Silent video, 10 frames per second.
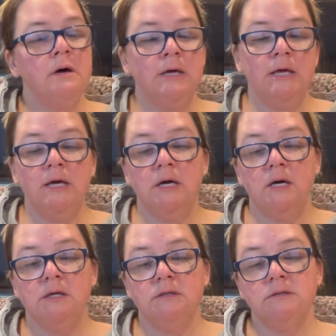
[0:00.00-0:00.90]

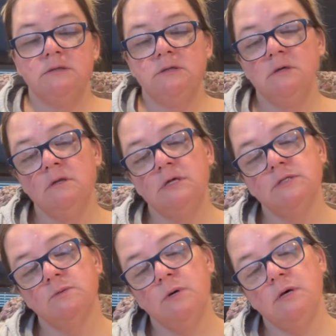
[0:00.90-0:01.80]
And
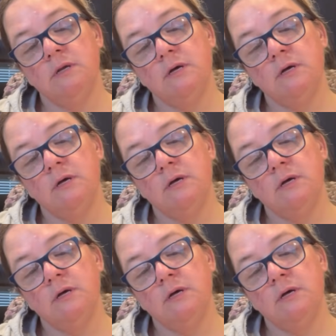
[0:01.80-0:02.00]
this one,